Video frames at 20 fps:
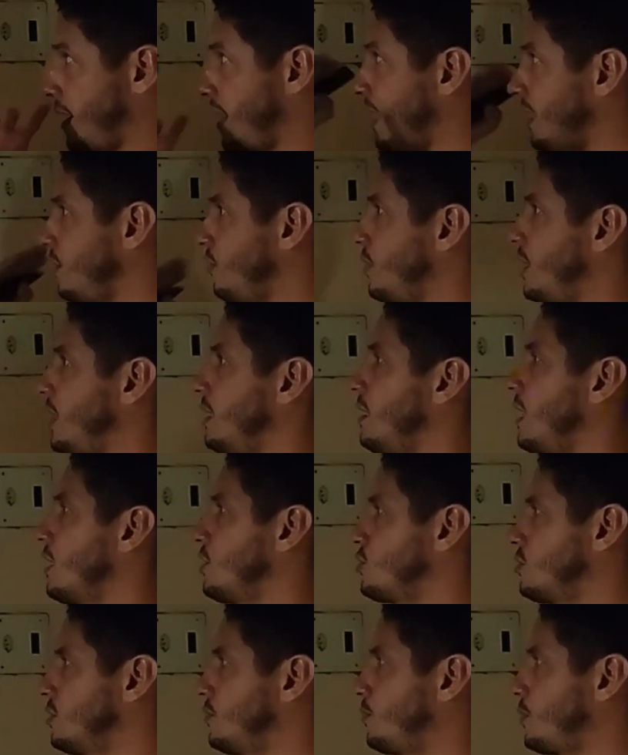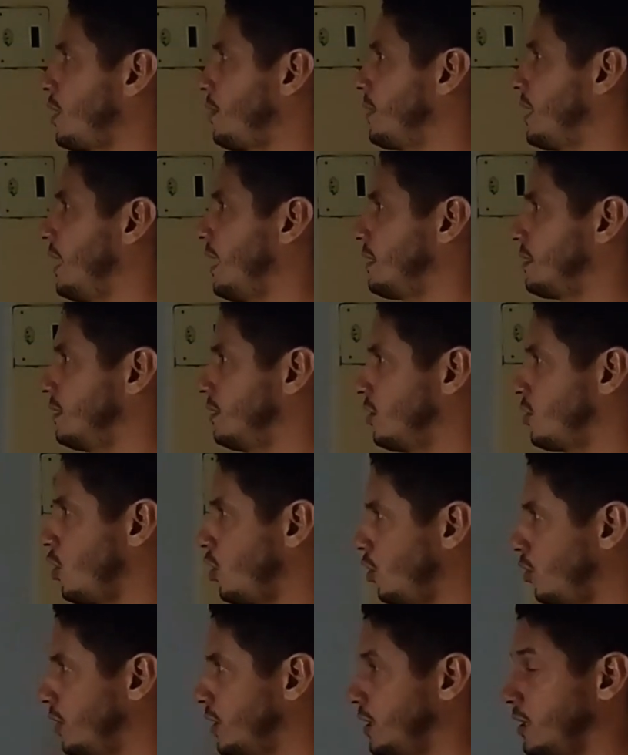Anyway, I should probably get
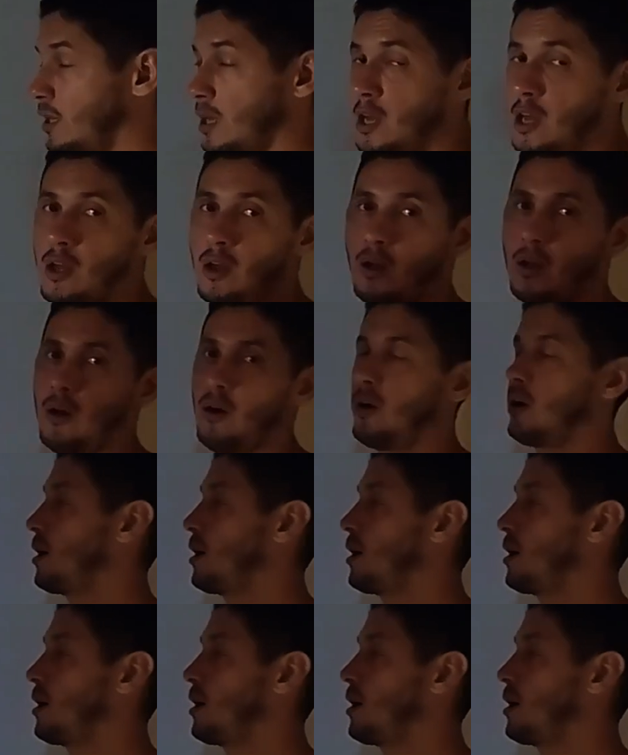going, or